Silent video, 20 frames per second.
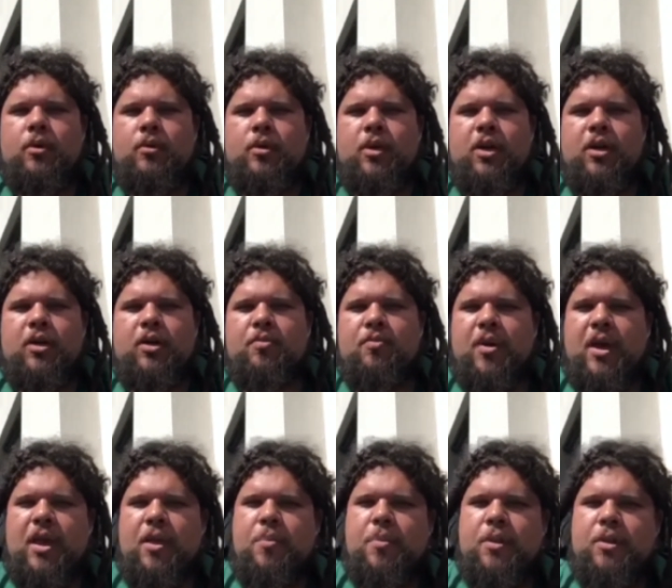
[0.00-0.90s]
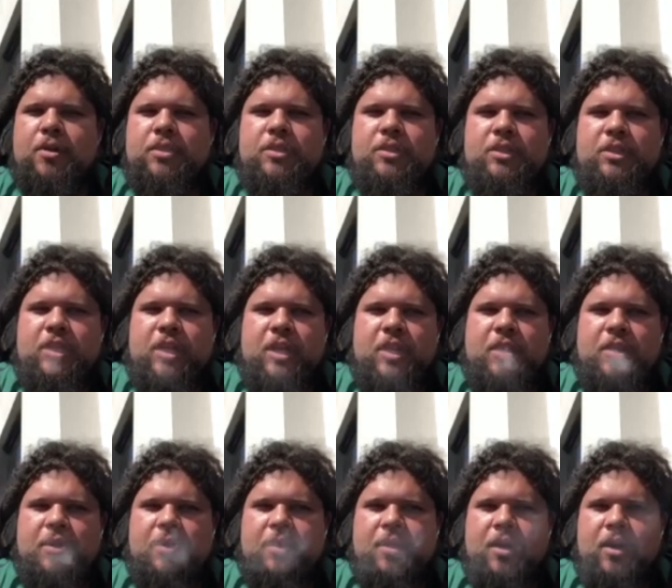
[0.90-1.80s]
Here in Miami, just
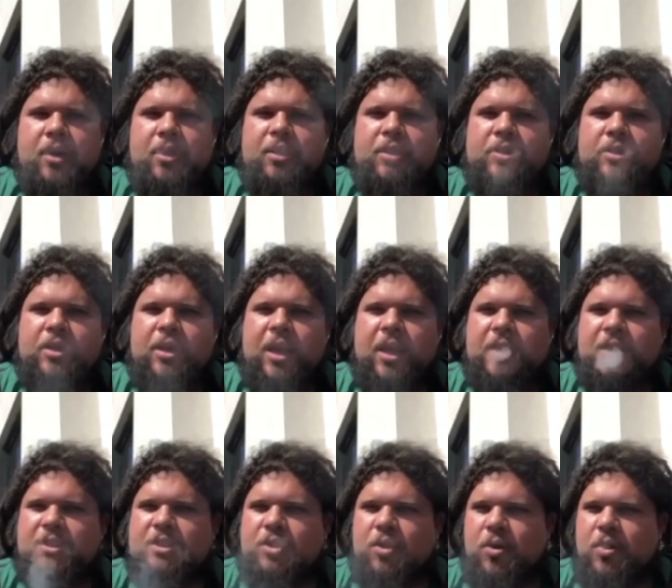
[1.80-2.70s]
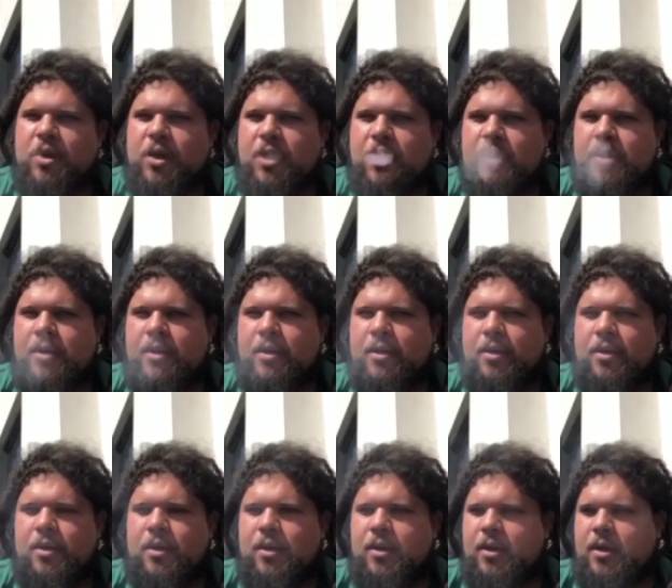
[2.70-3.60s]
chilling on this nice Sunday.
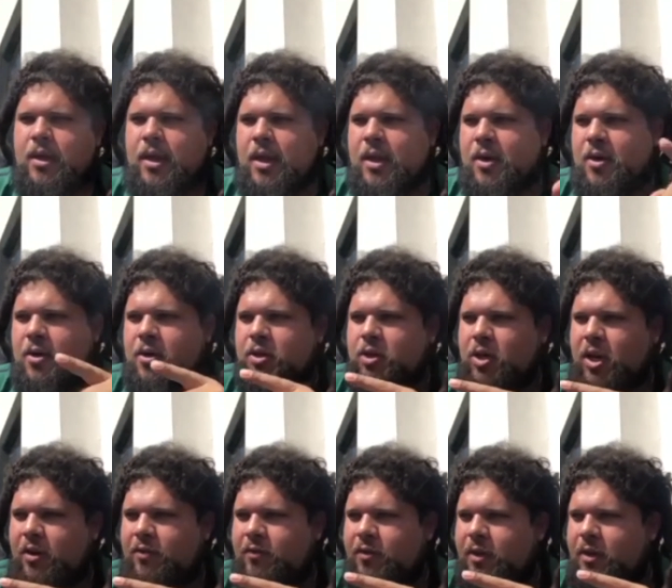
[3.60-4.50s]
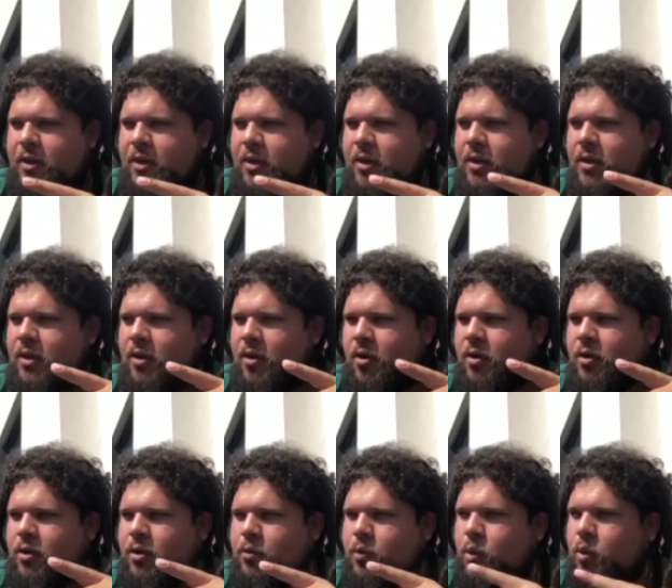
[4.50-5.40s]
You can hear traffic.
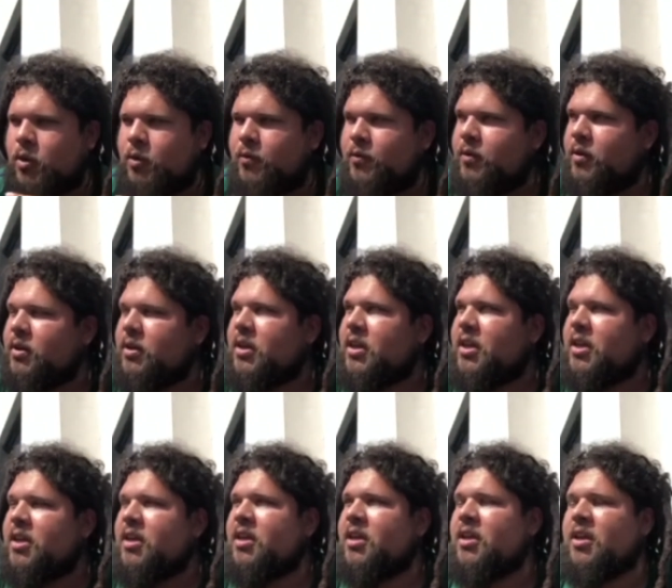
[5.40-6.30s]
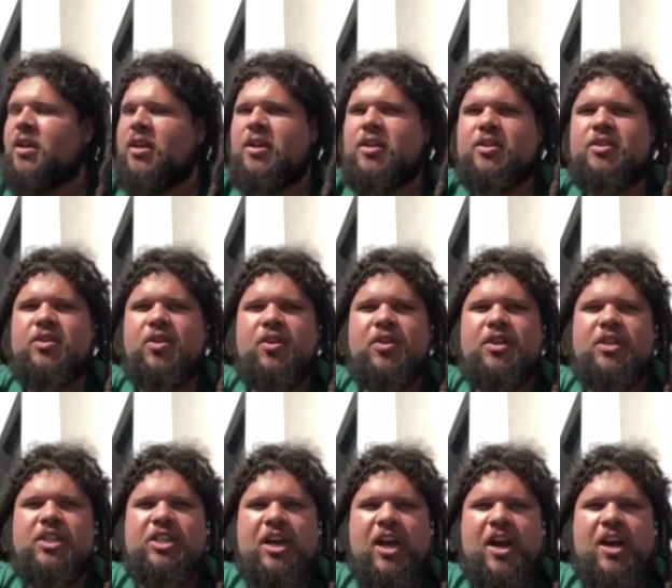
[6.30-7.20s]
Beautiful day. Sun
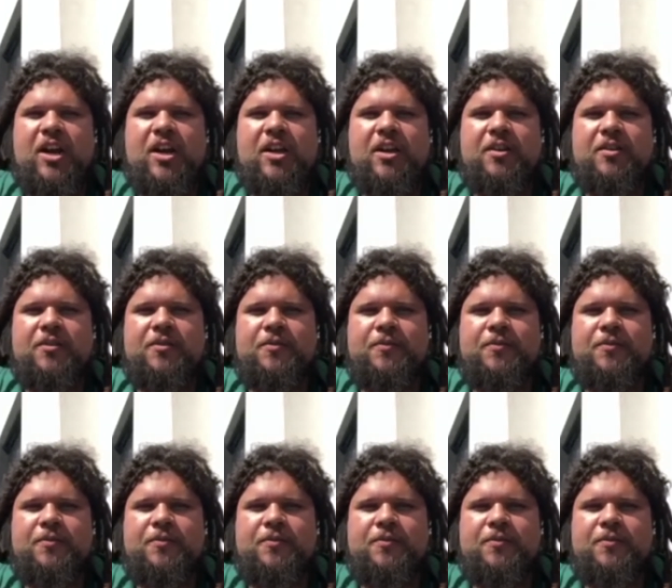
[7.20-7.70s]
is shining.